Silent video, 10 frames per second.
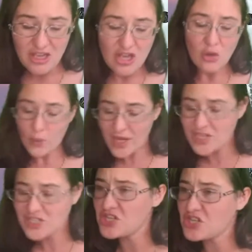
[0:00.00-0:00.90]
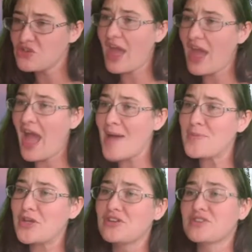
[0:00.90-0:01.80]
we should do the
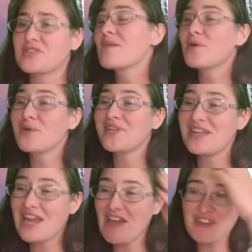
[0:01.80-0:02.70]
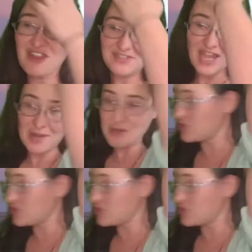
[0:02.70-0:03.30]
hoppers." But we didn't have enough time to do